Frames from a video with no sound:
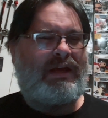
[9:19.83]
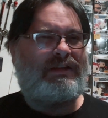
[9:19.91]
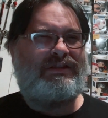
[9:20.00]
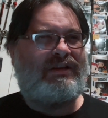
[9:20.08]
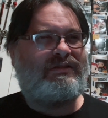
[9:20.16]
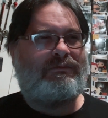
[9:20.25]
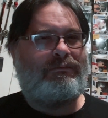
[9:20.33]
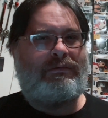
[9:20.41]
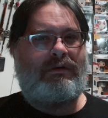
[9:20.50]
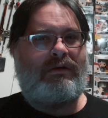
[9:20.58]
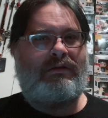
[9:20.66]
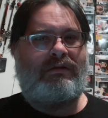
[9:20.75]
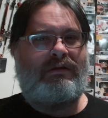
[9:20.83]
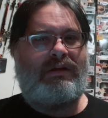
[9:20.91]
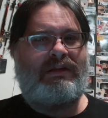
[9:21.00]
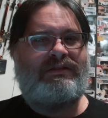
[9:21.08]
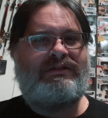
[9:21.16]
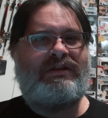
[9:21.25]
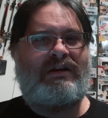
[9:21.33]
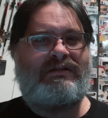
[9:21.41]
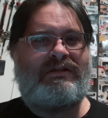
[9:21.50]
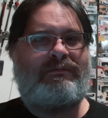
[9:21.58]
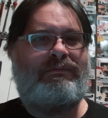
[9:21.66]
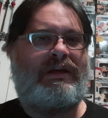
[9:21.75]
It
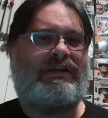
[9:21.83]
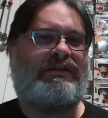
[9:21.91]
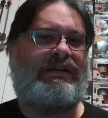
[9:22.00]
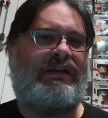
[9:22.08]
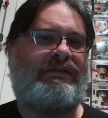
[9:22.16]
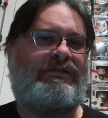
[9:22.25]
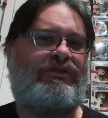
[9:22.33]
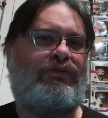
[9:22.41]
doesn't make sense